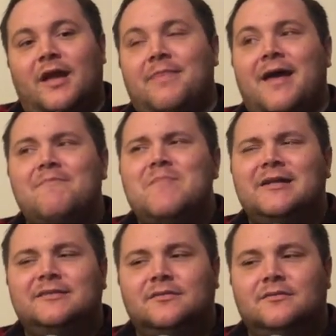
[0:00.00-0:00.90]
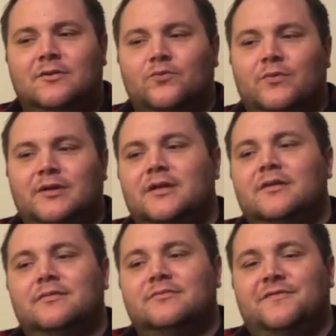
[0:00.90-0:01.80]
and that makes it a
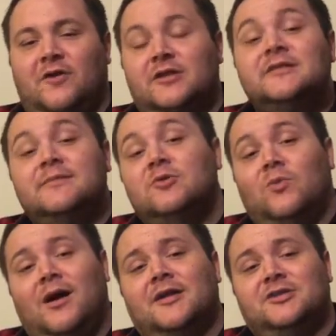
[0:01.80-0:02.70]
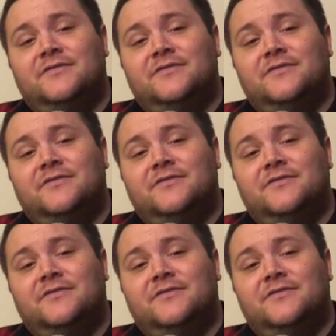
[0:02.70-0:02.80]
really fun team to watch.